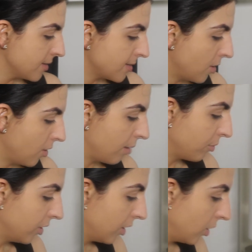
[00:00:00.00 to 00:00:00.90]
So
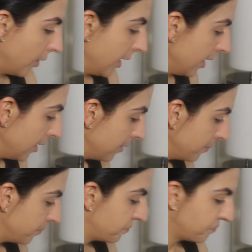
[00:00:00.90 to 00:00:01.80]
I'm gonna go
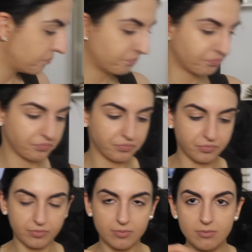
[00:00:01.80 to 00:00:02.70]
in
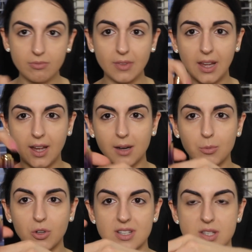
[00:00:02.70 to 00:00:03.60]
and
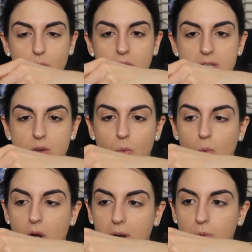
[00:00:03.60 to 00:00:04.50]
I'm gonna squeeze
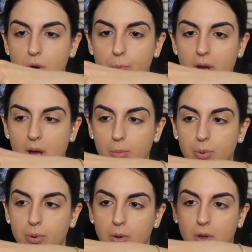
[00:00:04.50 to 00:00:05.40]
one more pump
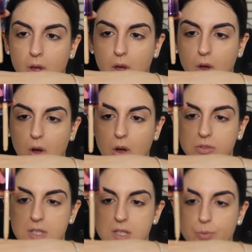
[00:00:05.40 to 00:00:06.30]

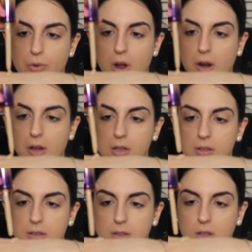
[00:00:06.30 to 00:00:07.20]
of this
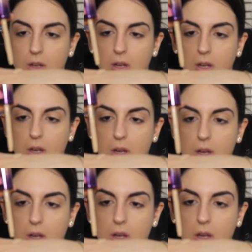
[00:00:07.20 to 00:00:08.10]
product
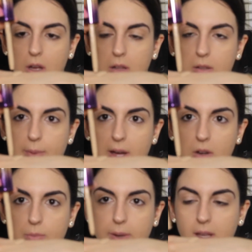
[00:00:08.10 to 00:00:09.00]
on the back
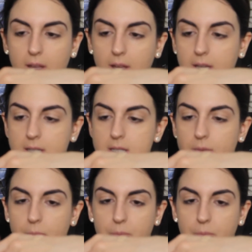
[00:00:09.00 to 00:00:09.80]
of my hand.